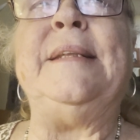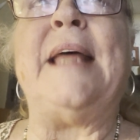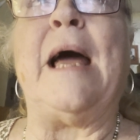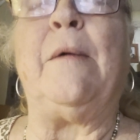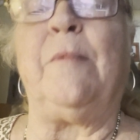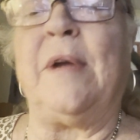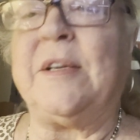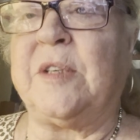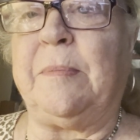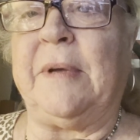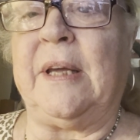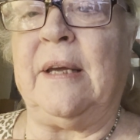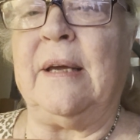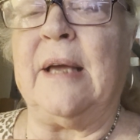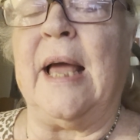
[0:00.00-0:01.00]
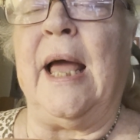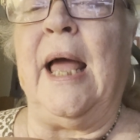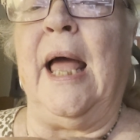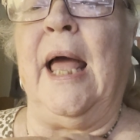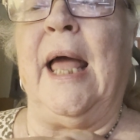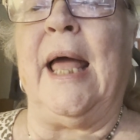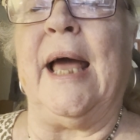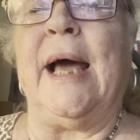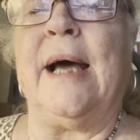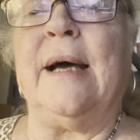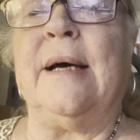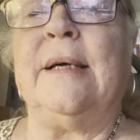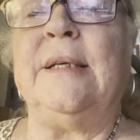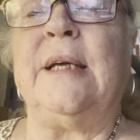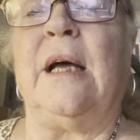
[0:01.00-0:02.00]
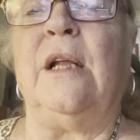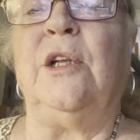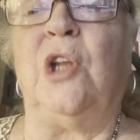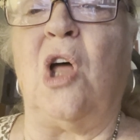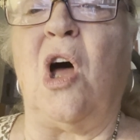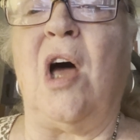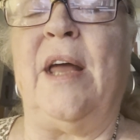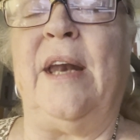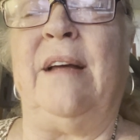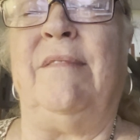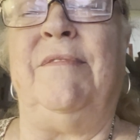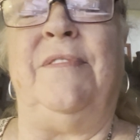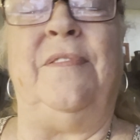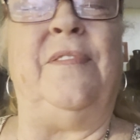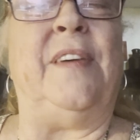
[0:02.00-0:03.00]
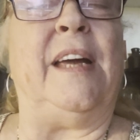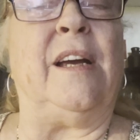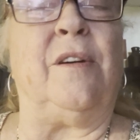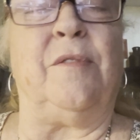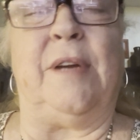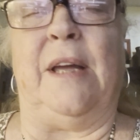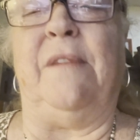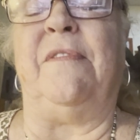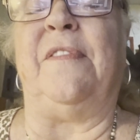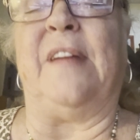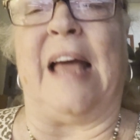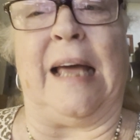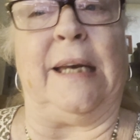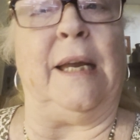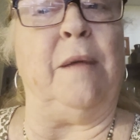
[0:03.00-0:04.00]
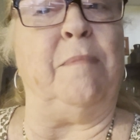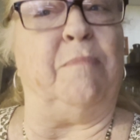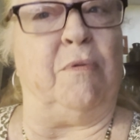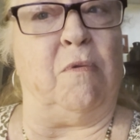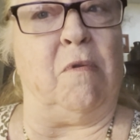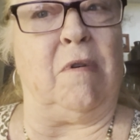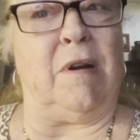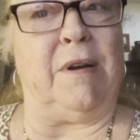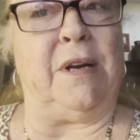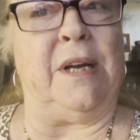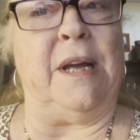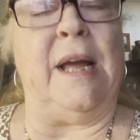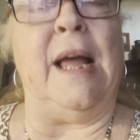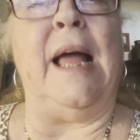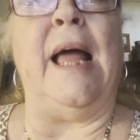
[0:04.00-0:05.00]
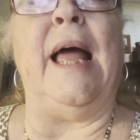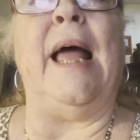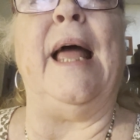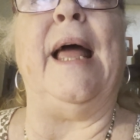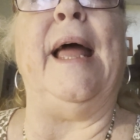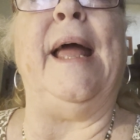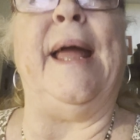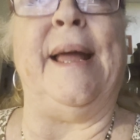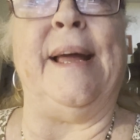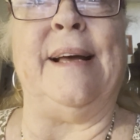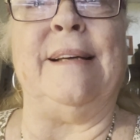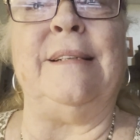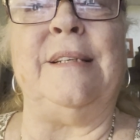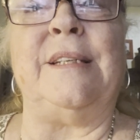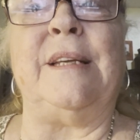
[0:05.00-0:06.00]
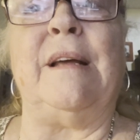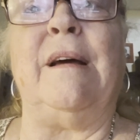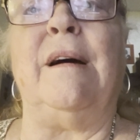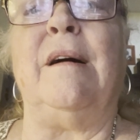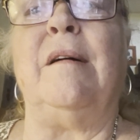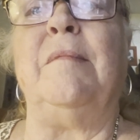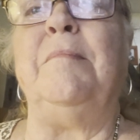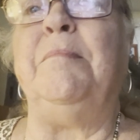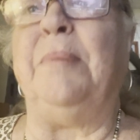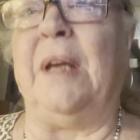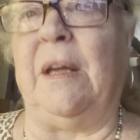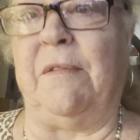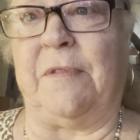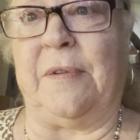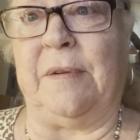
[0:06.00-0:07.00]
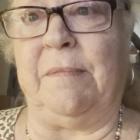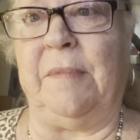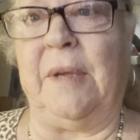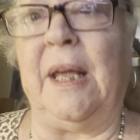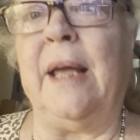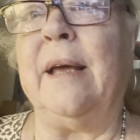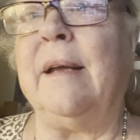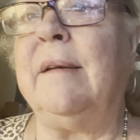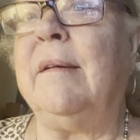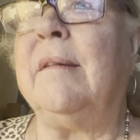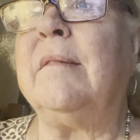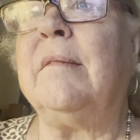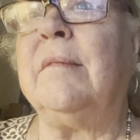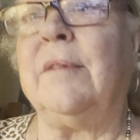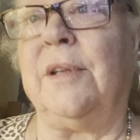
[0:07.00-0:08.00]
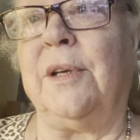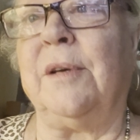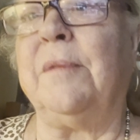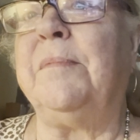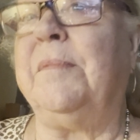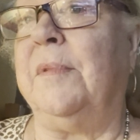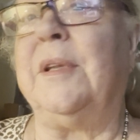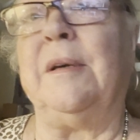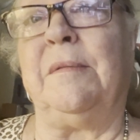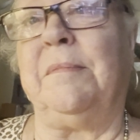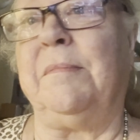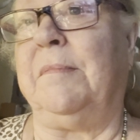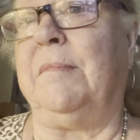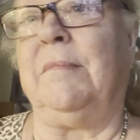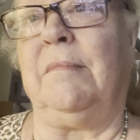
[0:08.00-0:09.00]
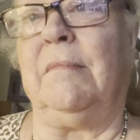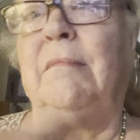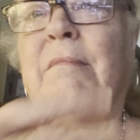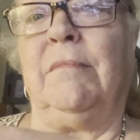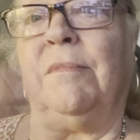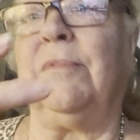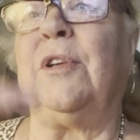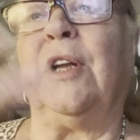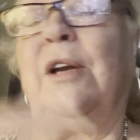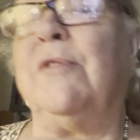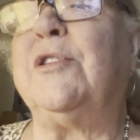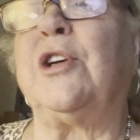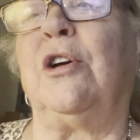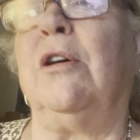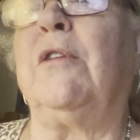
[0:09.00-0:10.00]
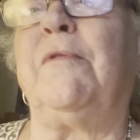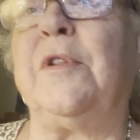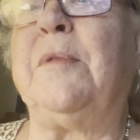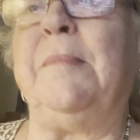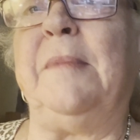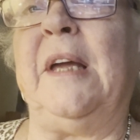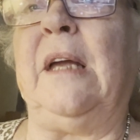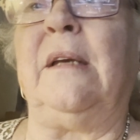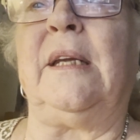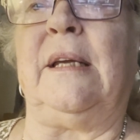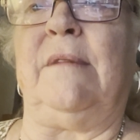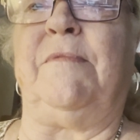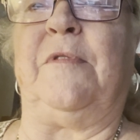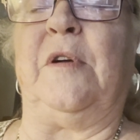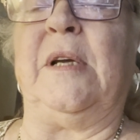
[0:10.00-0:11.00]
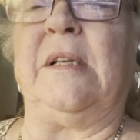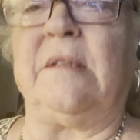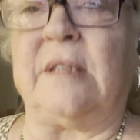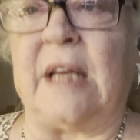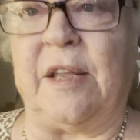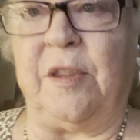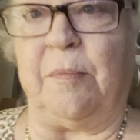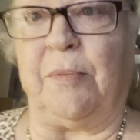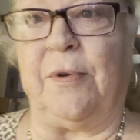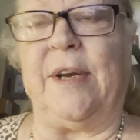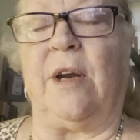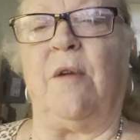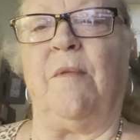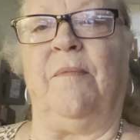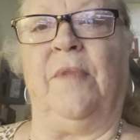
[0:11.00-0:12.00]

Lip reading: that recipe had a lot of very fatty pork and beef in the to cook for the meat for inside the burrito.